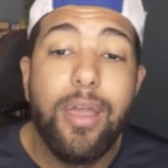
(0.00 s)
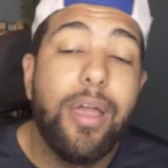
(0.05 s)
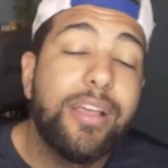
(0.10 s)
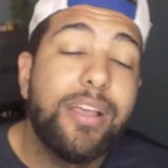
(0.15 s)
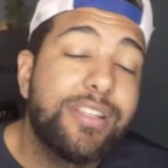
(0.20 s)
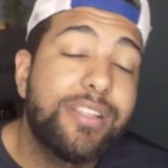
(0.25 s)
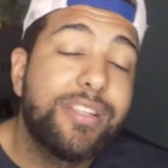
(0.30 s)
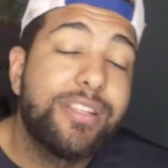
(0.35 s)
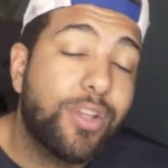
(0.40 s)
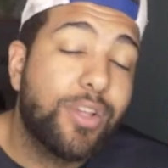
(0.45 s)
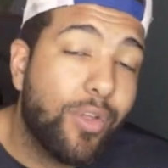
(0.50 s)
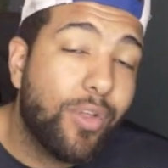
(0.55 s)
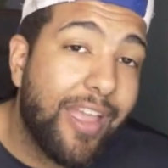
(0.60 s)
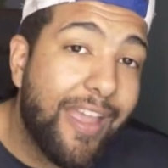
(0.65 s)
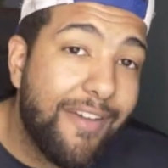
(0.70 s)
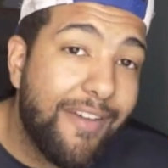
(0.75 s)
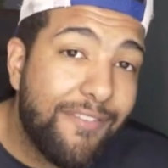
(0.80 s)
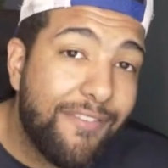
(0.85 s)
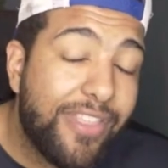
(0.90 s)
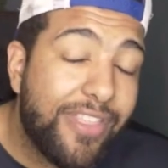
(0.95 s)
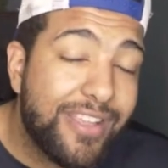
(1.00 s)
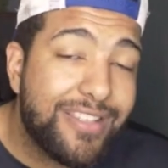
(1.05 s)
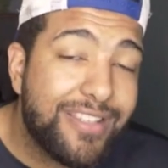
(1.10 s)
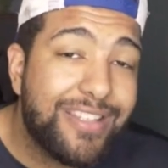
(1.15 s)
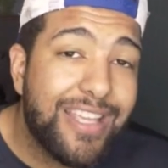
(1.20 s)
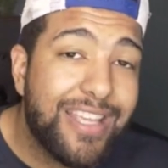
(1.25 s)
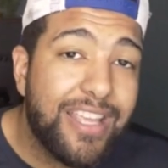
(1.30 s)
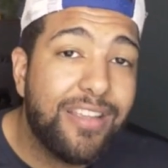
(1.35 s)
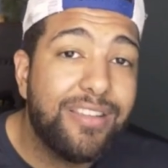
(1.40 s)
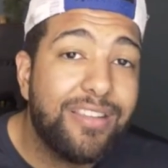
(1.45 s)
So if this
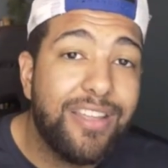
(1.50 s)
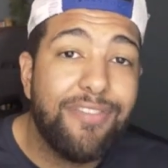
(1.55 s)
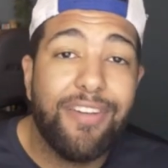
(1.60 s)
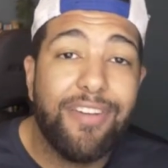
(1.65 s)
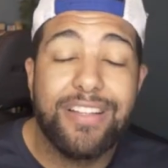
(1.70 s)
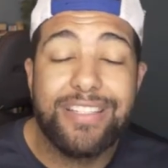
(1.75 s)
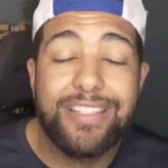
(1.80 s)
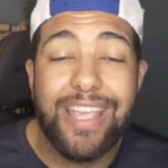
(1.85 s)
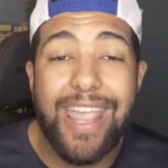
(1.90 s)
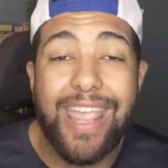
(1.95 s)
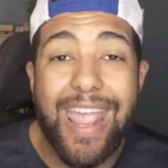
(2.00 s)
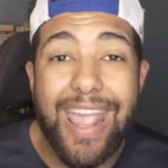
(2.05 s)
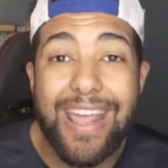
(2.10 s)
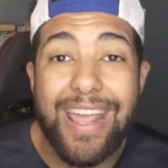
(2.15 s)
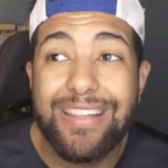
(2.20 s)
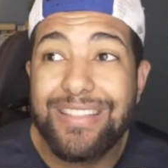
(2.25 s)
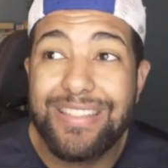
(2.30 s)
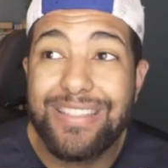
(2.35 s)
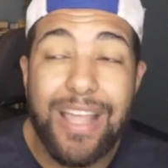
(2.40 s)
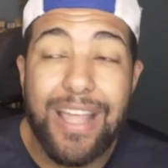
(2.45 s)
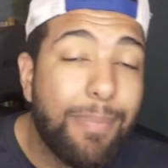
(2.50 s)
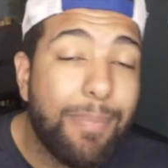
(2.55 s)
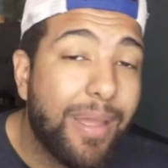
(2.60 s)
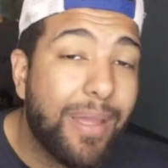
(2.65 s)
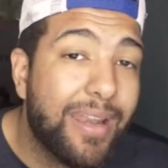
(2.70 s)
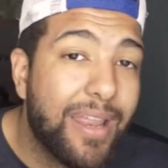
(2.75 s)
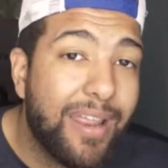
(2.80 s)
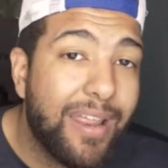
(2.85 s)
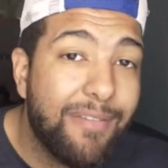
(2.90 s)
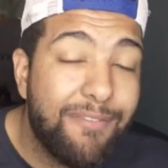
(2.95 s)
team defense can't step
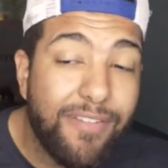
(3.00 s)
in and